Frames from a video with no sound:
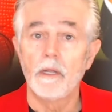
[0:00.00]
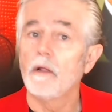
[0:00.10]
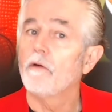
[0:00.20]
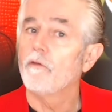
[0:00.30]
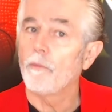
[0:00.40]

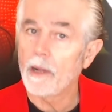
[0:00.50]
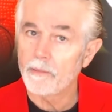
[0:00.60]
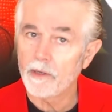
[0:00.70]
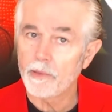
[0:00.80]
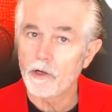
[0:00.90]
for
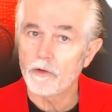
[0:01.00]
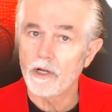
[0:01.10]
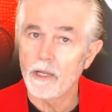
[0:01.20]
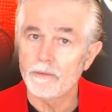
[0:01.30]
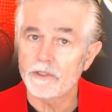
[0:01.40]
public
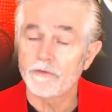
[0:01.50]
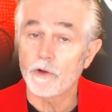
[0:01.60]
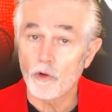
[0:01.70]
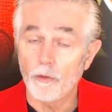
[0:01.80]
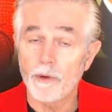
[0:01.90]
programs, for
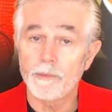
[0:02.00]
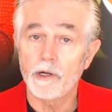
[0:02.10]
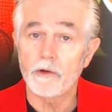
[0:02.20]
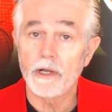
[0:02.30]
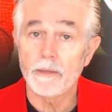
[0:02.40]
corporate
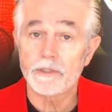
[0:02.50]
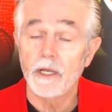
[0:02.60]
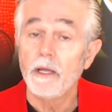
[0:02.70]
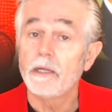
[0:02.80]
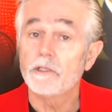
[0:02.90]
programs,
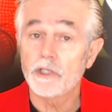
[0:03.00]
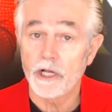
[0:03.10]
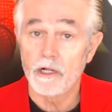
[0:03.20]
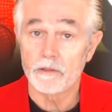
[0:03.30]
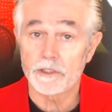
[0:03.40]
and
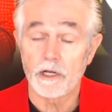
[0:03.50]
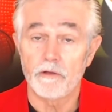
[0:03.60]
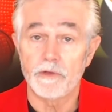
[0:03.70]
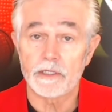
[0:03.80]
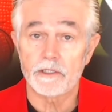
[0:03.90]

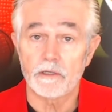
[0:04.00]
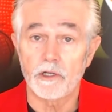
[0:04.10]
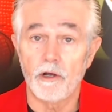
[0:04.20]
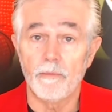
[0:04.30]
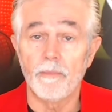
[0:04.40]

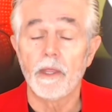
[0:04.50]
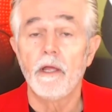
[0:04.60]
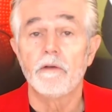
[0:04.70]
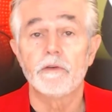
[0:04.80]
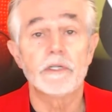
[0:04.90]
charlescoves.com
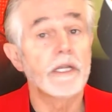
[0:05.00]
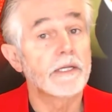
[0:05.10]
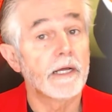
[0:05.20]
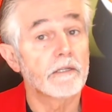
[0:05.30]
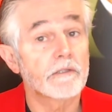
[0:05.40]
for
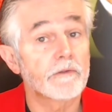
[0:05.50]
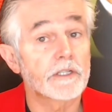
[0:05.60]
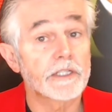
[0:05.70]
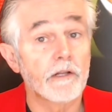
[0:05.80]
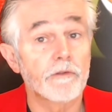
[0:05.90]
details of the
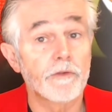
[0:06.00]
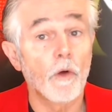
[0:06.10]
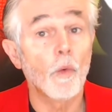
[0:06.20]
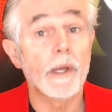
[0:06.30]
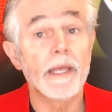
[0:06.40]

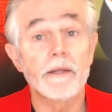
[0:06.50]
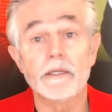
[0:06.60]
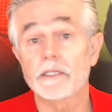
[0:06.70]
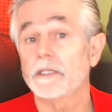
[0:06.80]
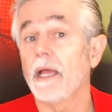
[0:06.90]

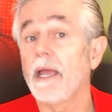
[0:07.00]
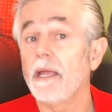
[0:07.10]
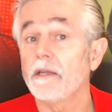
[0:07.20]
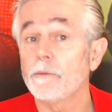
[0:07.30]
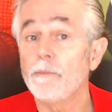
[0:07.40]
self-awareness
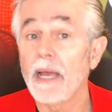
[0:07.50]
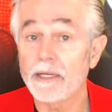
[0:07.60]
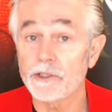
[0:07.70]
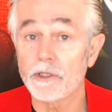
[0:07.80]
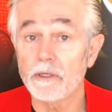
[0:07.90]
and
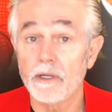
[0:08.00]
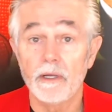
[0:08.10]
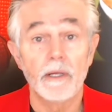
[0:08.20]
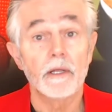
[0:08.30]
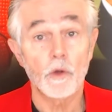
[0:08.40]
passion
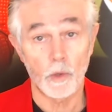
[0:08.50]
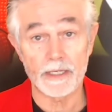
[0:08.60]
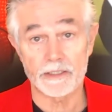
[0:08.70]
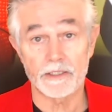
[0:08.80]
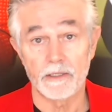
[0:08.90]

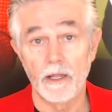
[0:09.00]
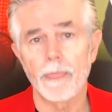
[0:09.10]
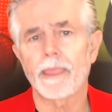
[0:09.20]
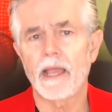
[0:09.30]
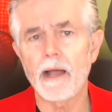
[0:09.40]
quest.
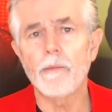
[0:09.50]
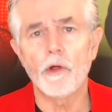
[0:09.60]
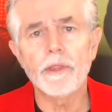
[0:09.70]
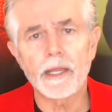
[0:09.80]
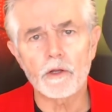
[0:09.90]
Come
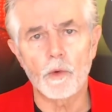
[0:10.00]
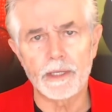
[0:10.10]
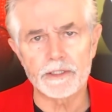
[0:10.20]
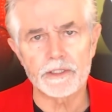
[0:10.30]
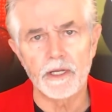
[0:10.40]
on that
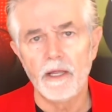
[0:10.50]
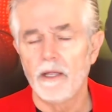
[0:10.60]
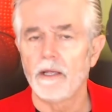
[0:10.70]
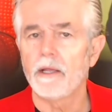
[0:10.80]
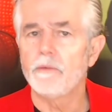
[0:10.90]
quest
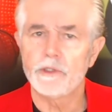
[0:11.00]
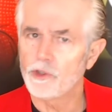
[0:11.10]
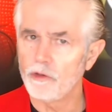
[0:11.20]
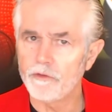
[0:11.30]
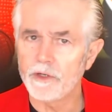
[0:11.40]
and
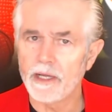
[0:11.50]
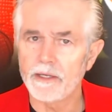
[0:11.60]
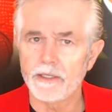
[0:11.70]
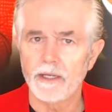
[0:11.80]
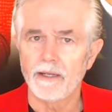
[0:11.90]

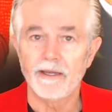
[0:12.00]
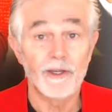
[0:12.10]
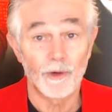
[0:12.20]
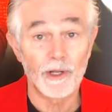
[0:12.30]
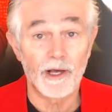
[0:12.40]
rejuvenate
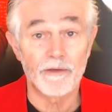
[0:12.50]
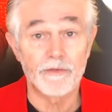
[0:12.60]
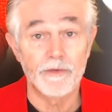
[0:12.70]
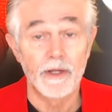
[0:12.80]
your life.